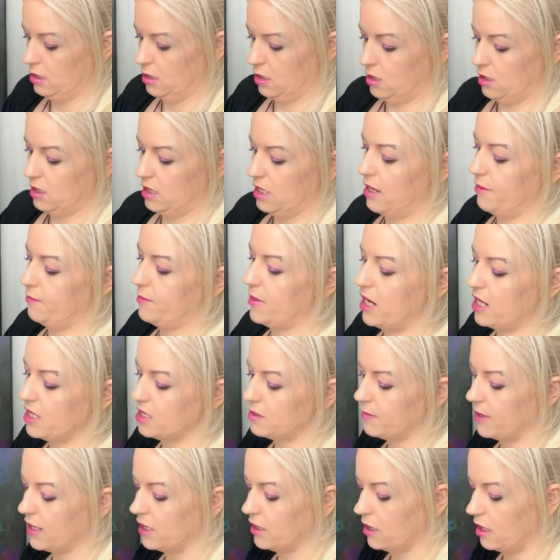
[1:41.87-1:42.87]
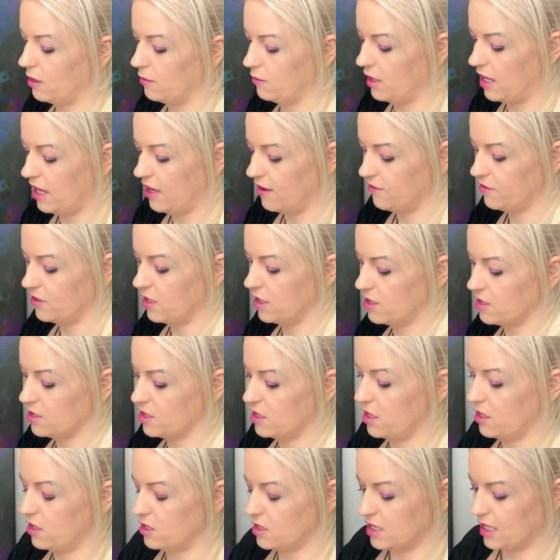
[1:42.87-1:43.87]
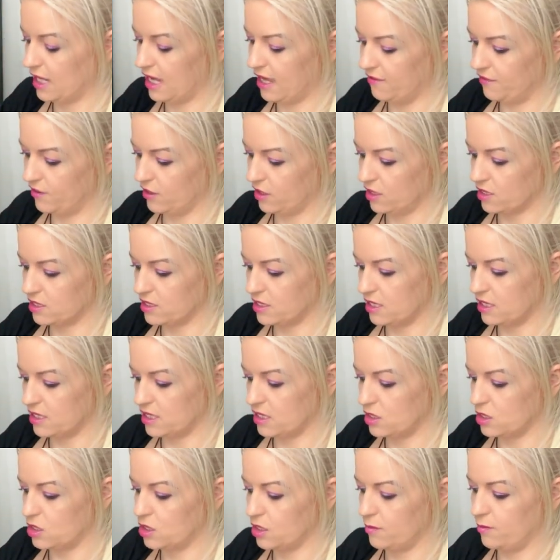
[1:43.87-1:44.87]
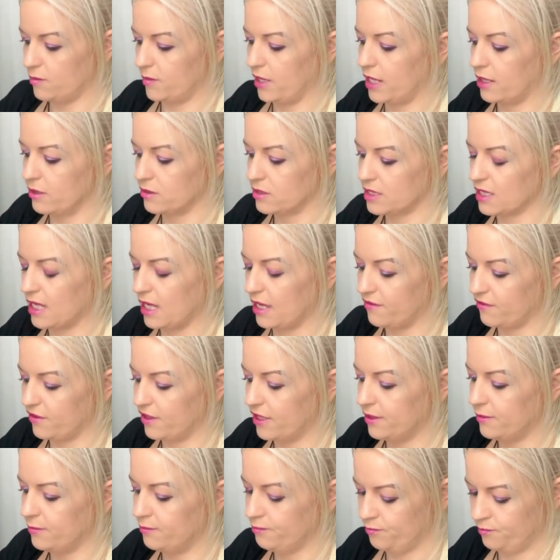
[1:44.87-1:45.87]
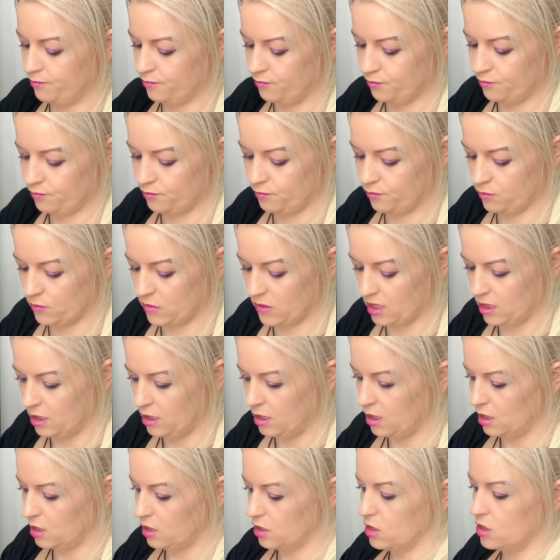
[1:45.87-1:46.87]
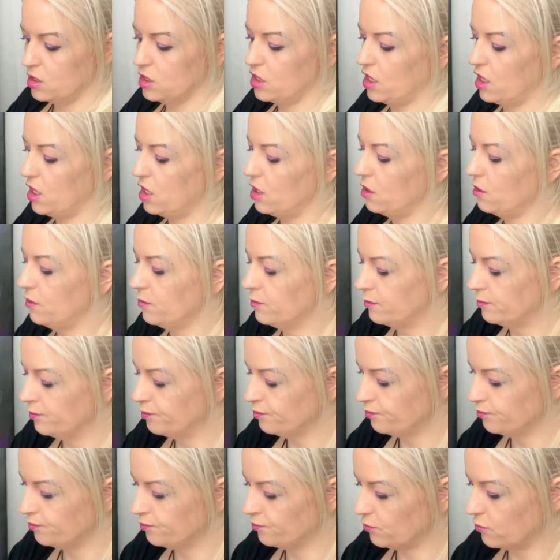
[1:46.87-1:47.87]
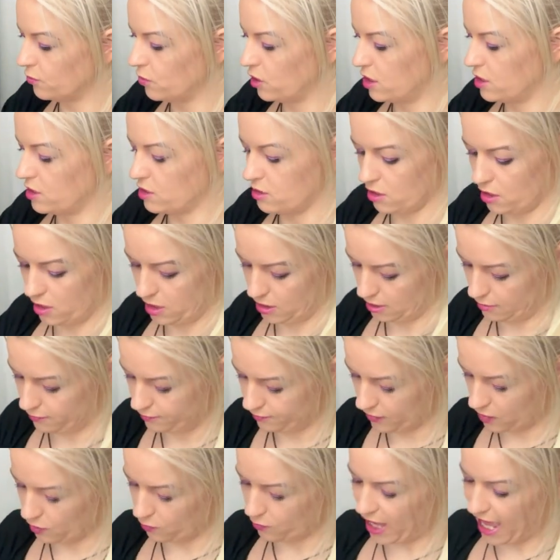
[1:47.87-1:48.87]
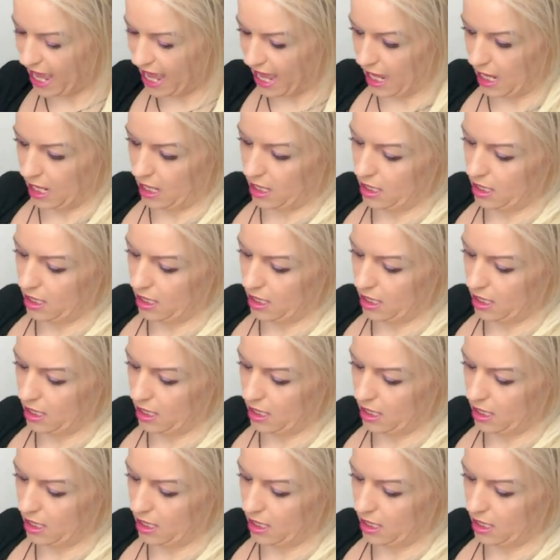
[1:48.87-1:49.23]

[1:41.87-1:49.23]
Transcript: on their mind about you? I'll have those two together because they did jump out together. Two. What is on? Wait,